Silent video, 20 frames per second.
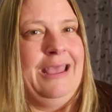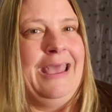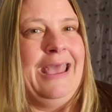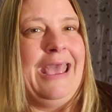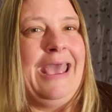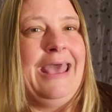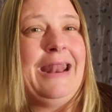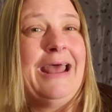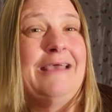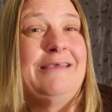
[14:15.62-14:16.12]

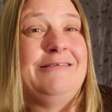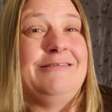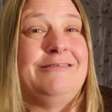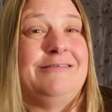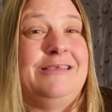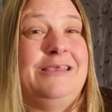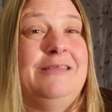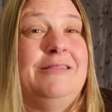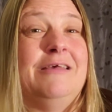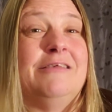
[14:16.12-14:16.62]
And I
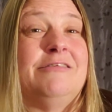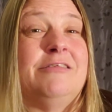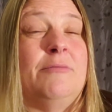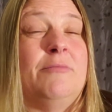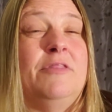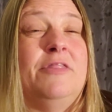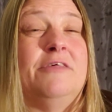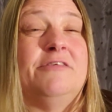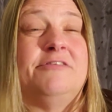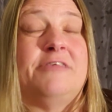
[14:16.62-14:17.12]
see that some
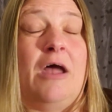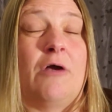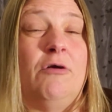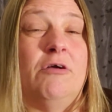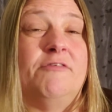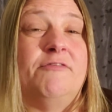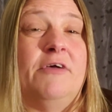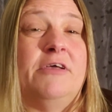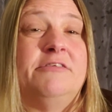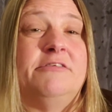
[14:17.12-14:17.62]
of the
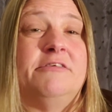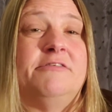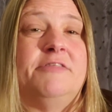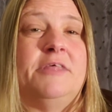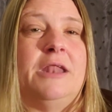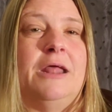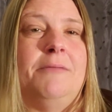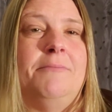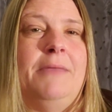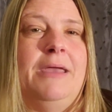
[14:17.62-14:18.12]
sacrifices
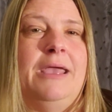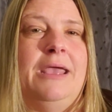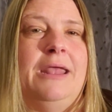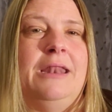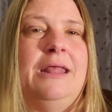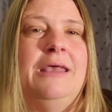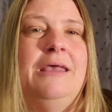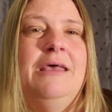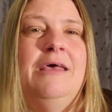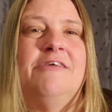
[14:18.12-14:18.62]
that I
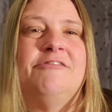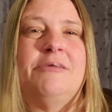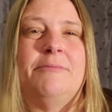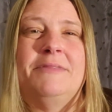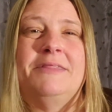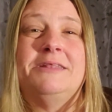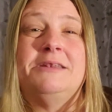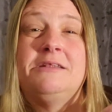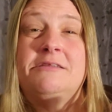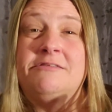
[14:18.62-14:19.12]
made, some
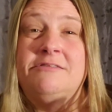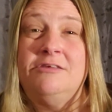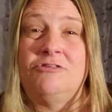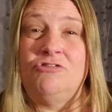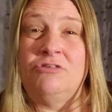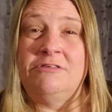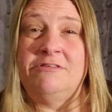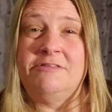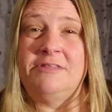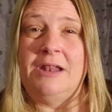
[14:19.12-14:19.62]
of the
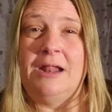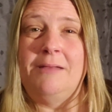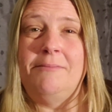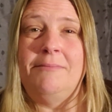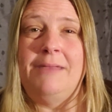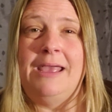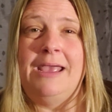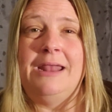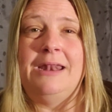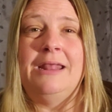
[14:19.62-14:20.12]
decisions that I
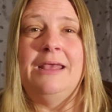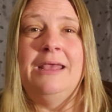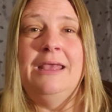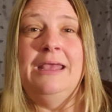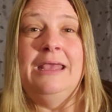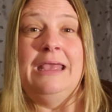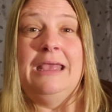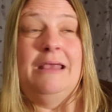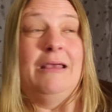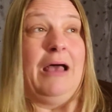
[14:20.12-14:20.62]
made,
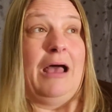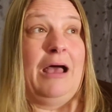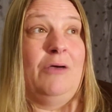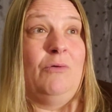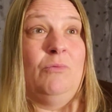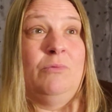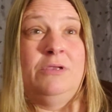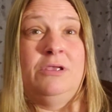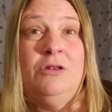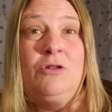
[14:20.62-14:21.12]

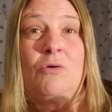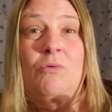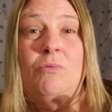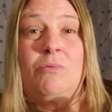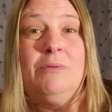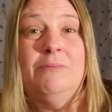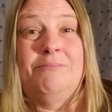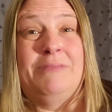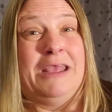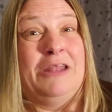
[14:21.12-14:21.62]

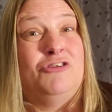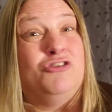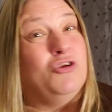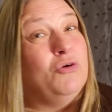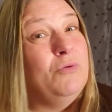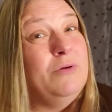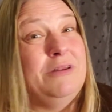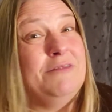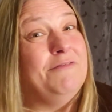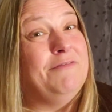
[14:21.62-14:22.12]

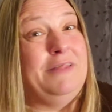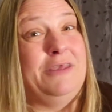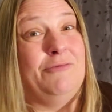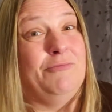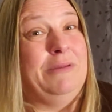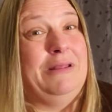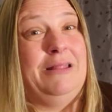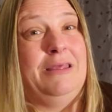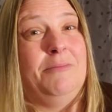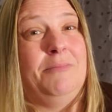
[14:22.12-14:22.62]
intuitively,
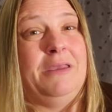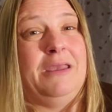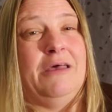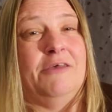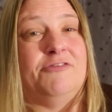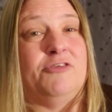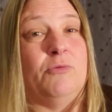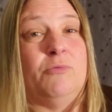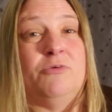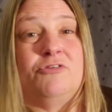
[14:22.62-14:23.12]
really,
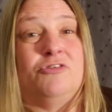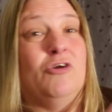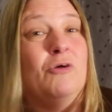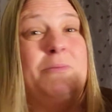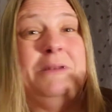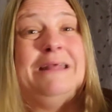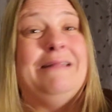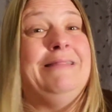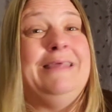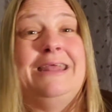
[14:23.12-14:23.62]
because there was
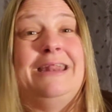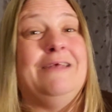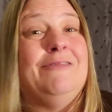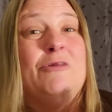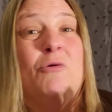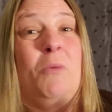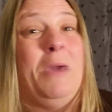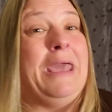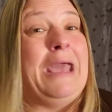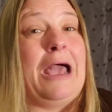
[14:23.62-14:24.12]
nobody leading
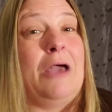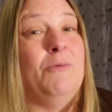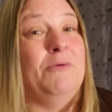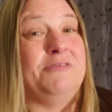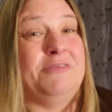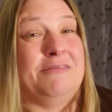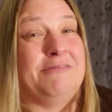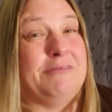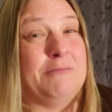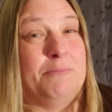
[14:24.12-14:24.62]
the way. I
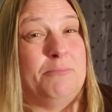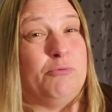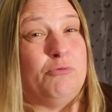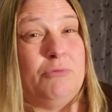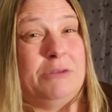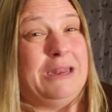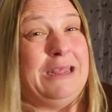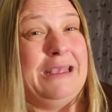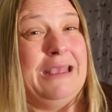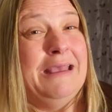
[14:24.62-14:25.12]
was in some
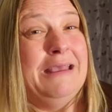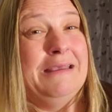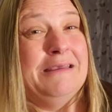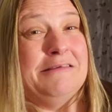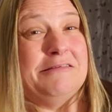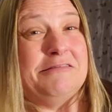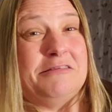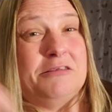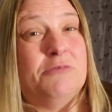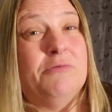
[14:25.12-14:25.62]
pretty
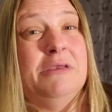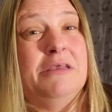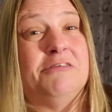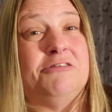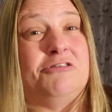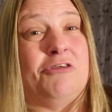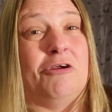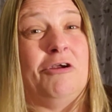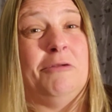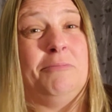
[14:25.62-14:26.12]
serious
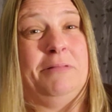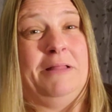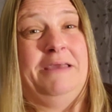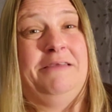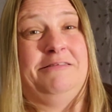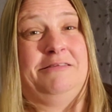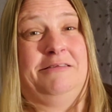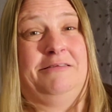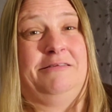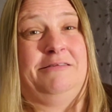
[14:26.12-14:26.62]
dark
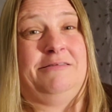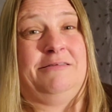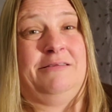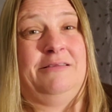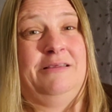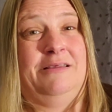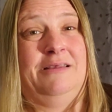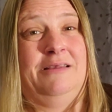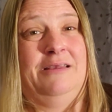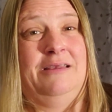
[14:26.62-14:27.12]
places.
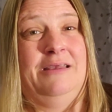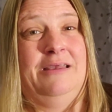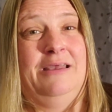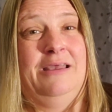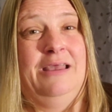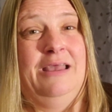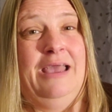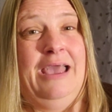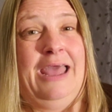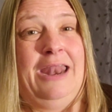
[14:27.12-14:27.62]

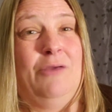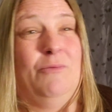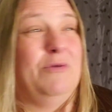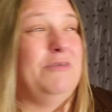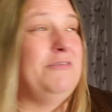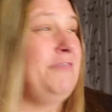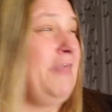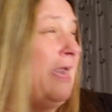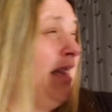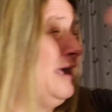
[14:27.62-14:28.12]
And it
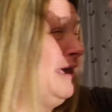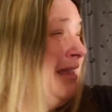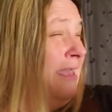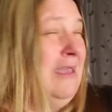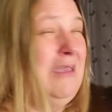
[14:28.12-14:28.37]
was like